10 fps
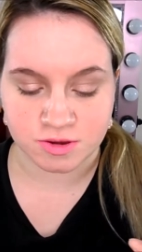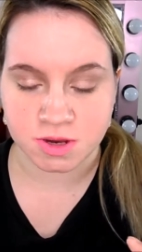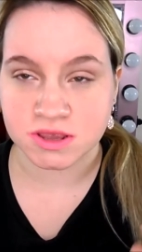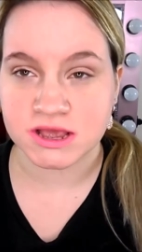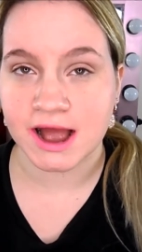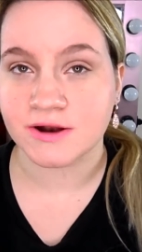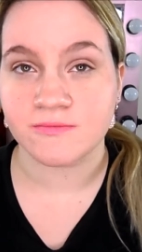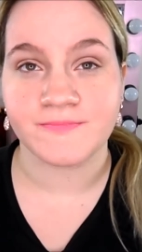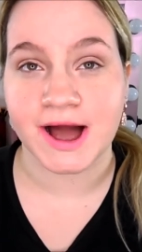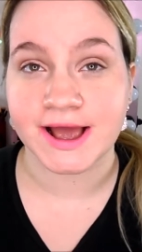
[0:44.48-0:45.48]
Usually I
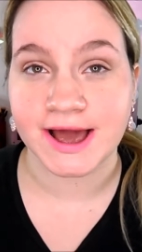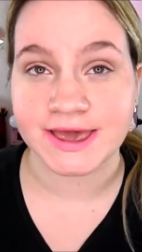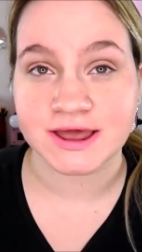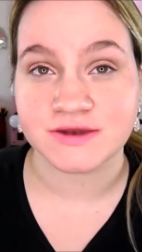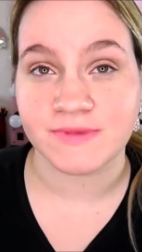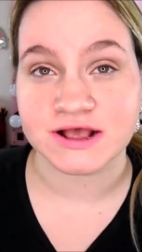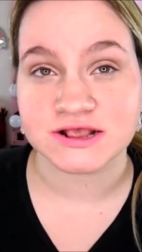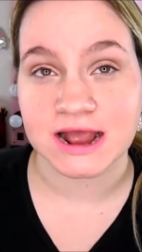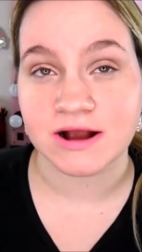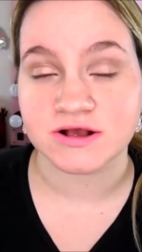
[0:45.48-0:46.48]
don't buy high-end
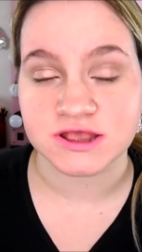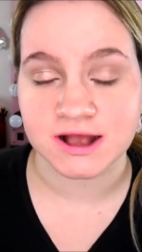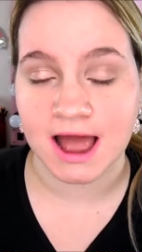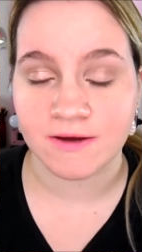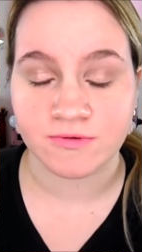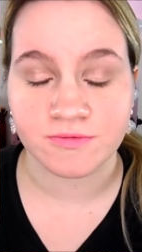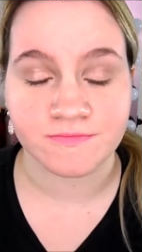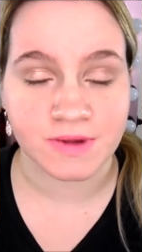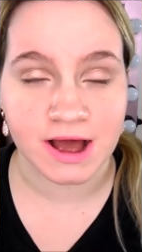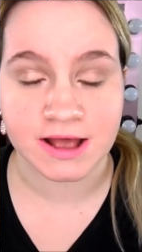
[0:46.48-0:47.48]
mascaras. Like, I
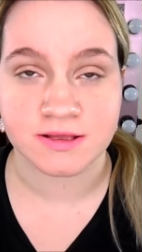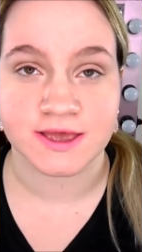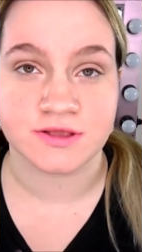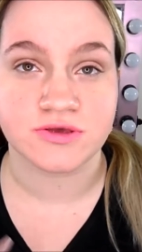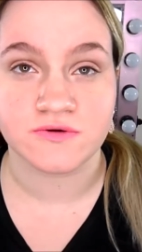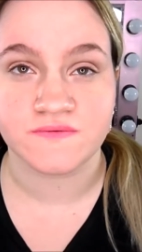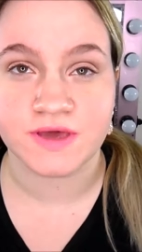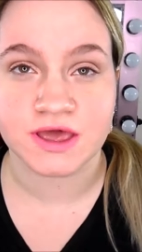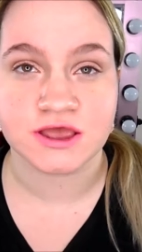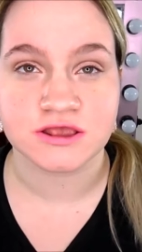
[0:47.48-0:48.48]
won't buy like Too
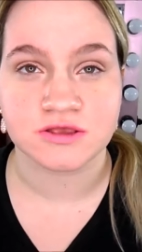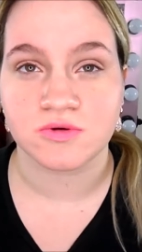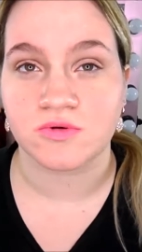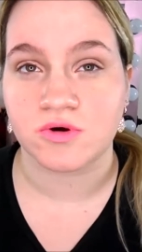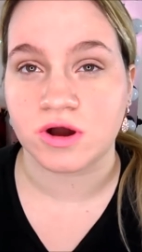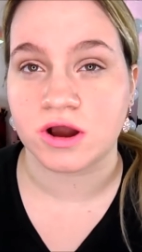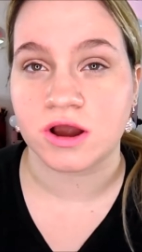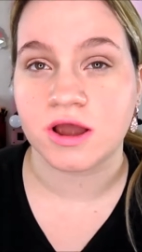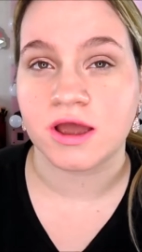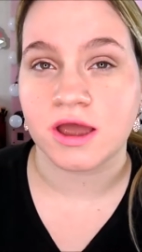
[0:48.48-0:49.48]
Faced
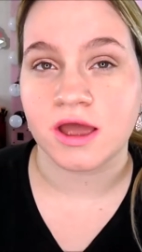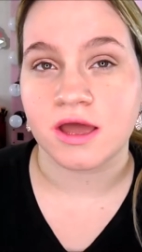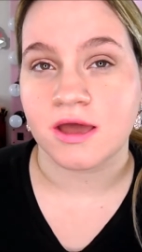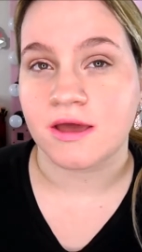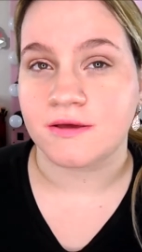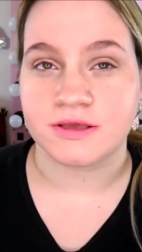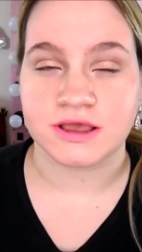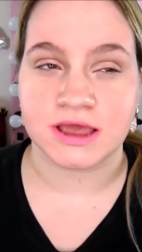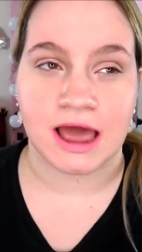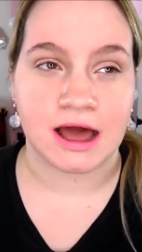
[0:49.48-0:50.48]
or,
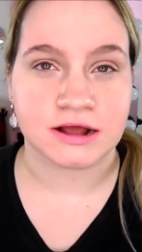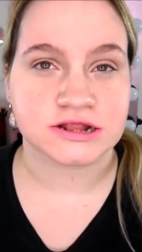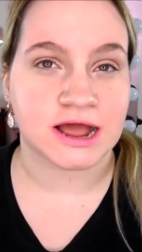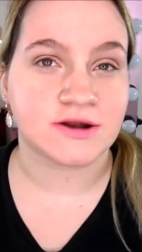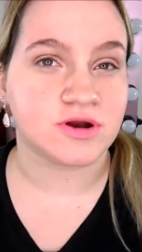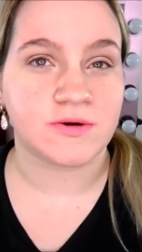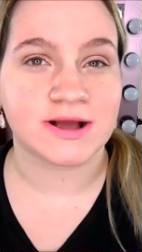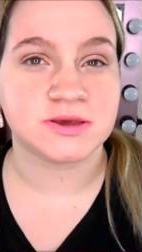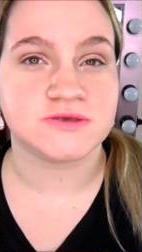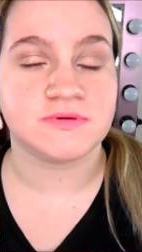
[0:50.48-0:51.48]
yeah, I don't know.
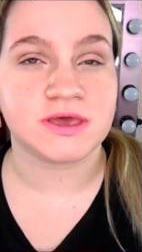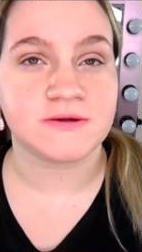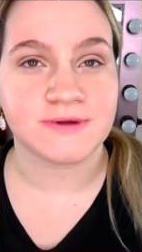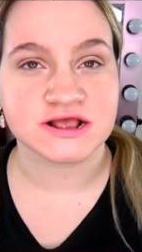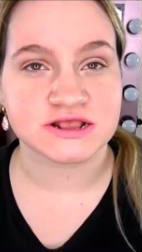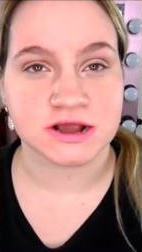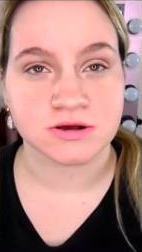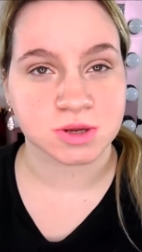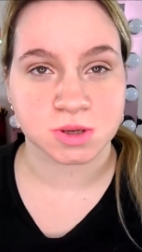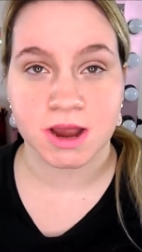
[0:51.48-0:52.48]
I just feel like
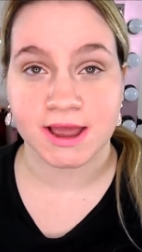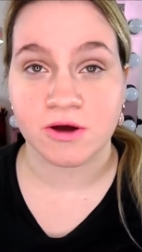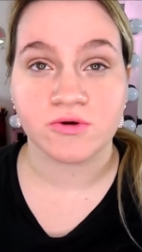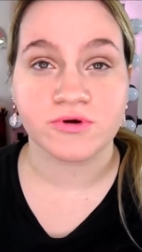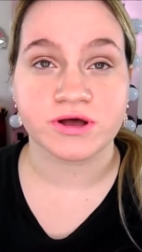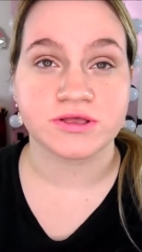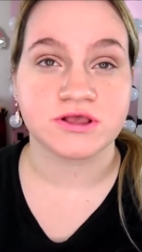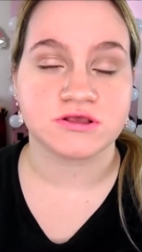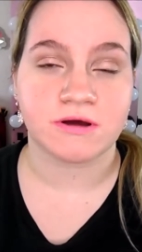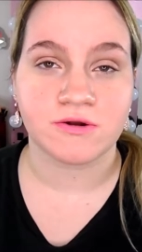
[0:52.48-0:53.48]
mascaras dry out
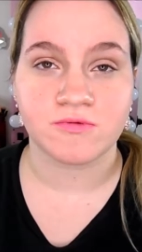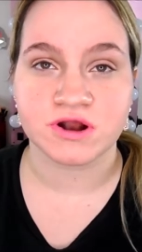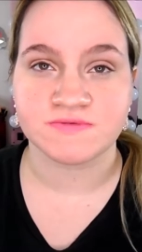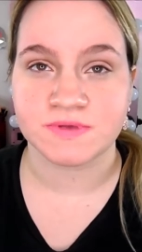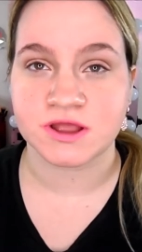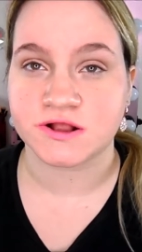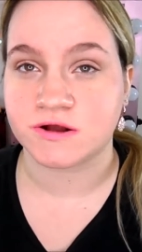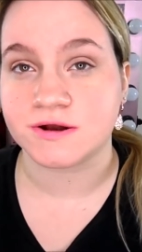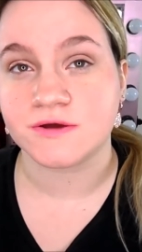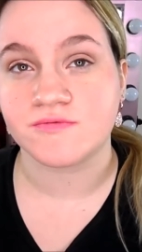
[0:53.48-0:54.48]
quickly, so I don't want to spend
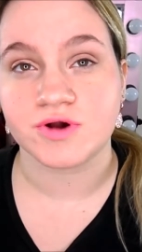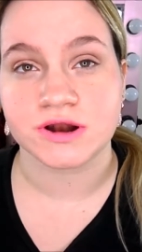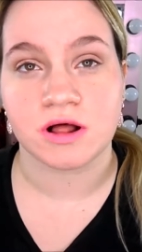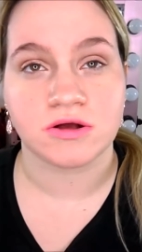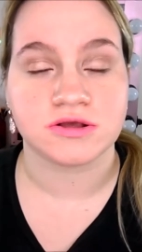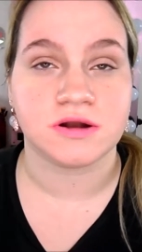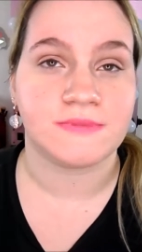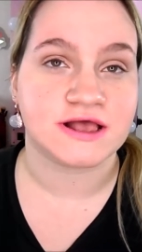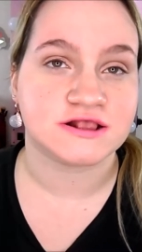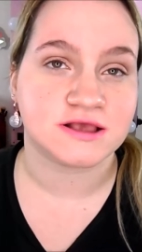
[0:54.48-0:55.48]
like $30 or $40 on
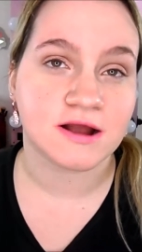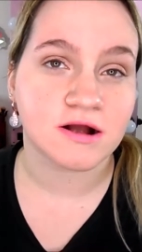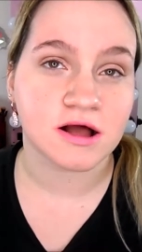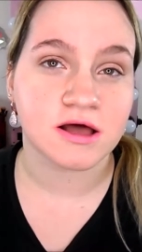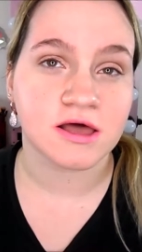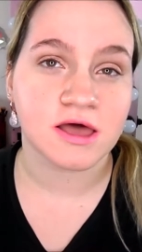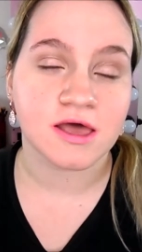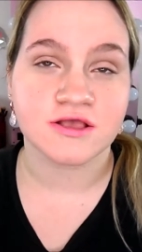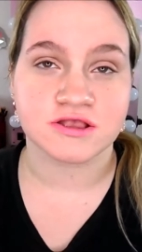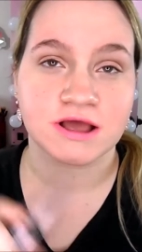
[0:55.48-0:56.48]
a mascara.
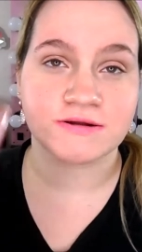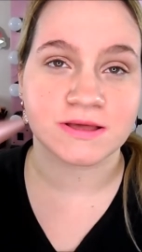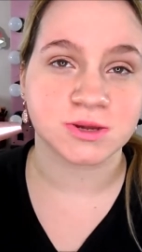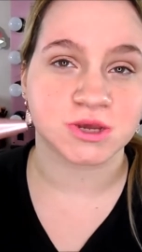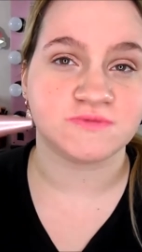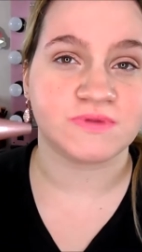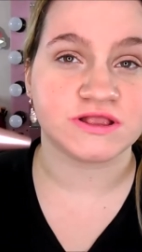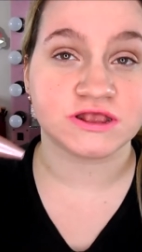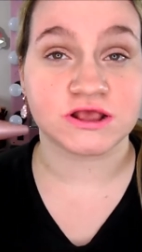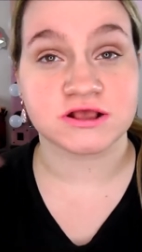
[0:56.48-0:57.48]
So I'd rather just
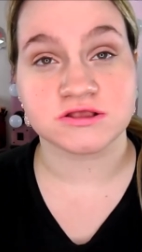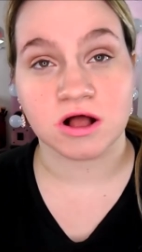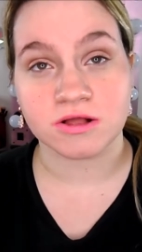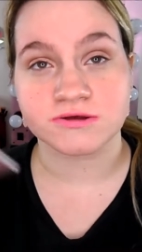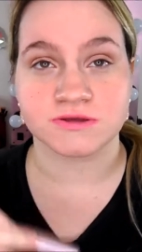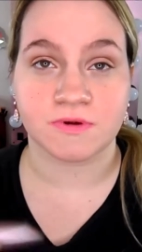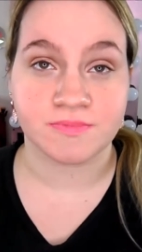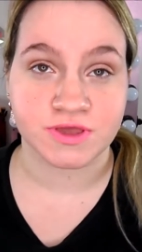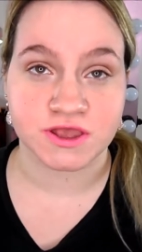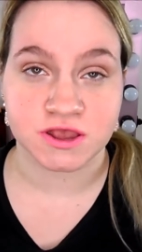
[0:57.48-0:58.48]
spend $6 and
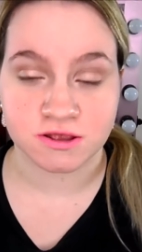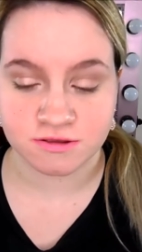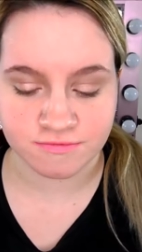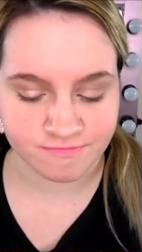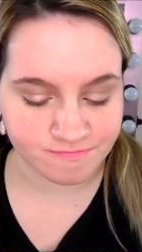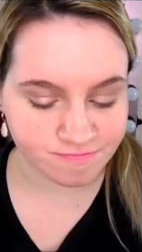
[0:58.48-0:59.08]
replace it.